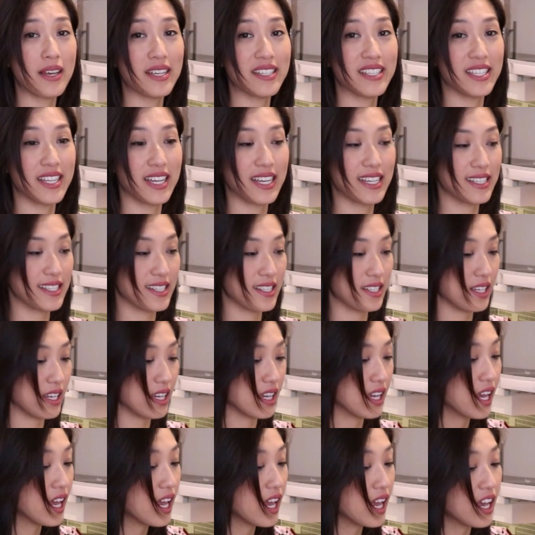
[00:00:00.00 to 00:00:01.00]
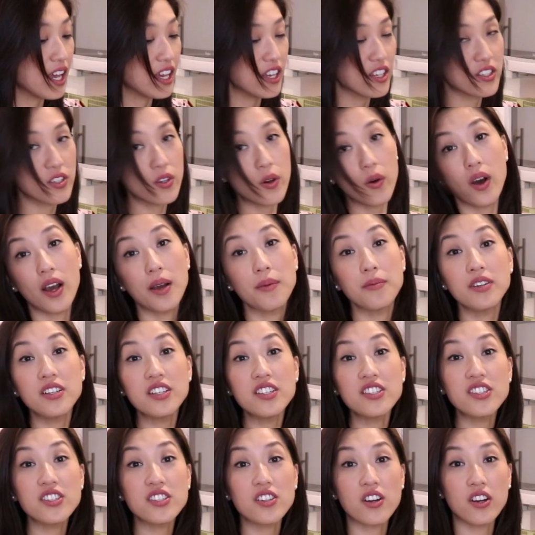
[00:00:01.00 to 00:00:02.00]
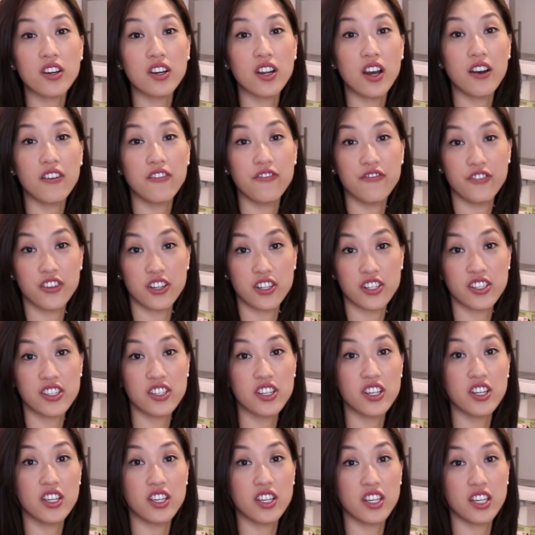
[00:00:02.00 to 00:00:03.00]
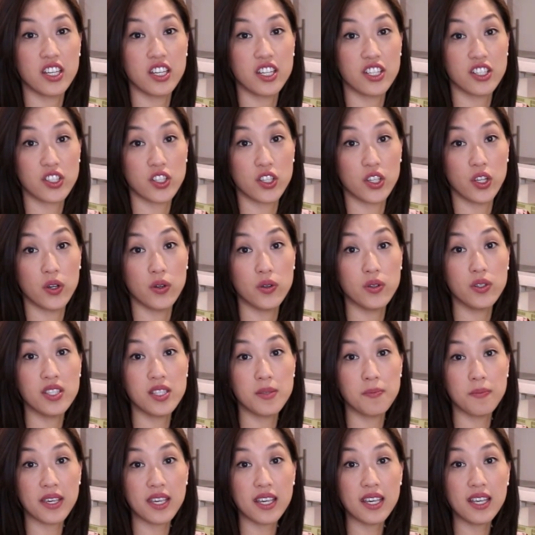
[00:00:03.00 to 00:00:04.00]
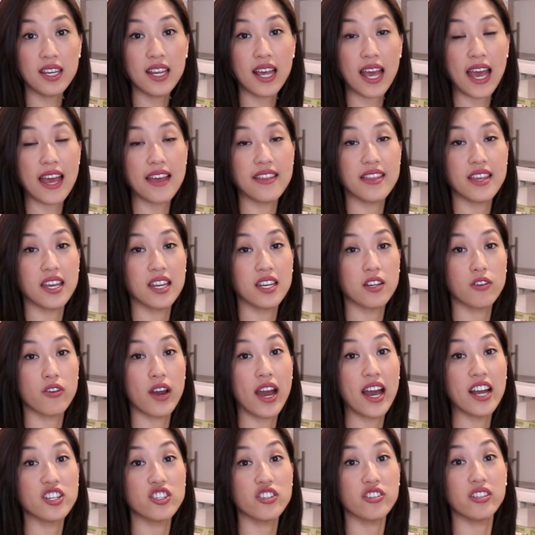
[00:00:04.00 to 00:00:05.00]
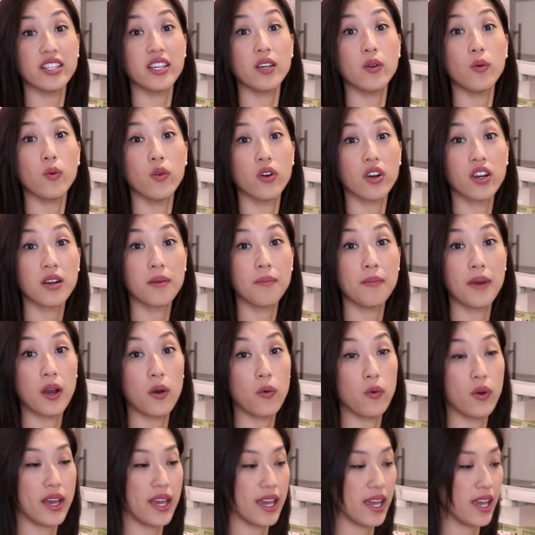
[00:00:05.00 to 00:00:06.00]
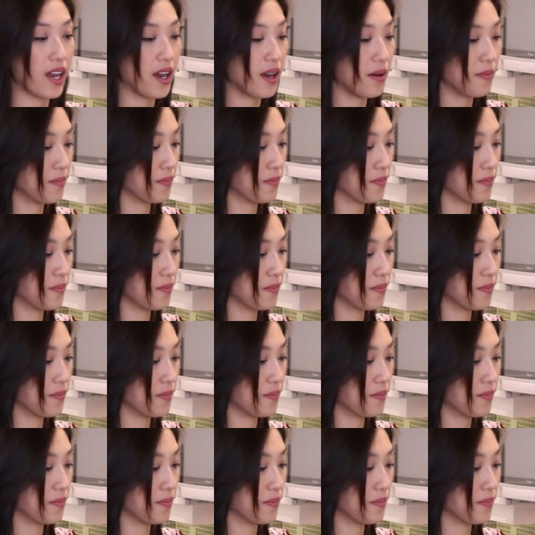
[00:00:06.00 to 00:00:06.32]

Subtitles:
as nicely. So I'm going to start off first in a slow speed and then gradually work my way up.